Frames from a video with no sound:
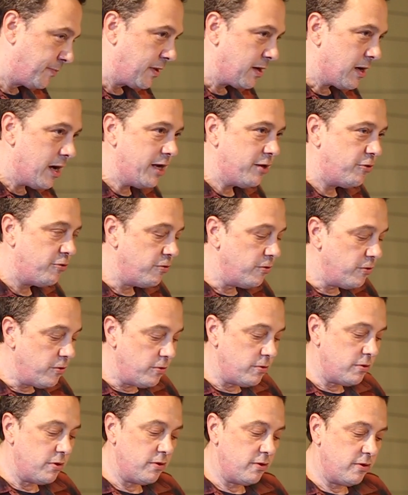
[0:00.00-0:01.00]
I
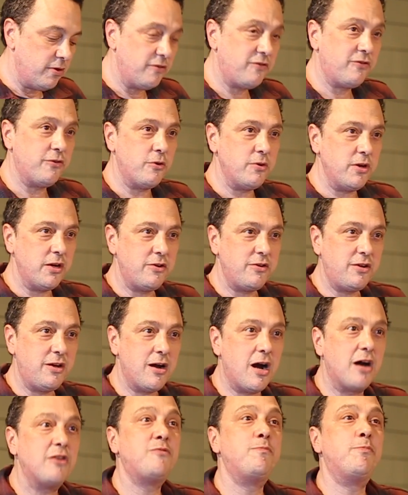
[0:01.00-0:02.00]
croon the sonant
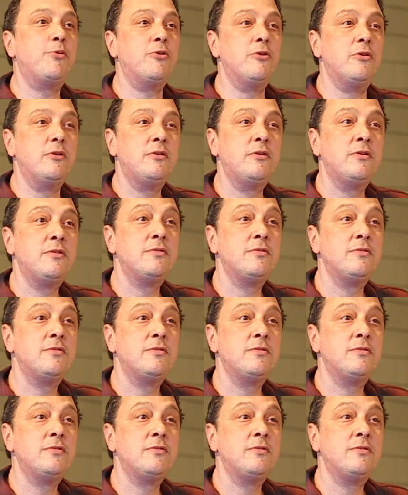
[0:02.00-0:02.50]
gospel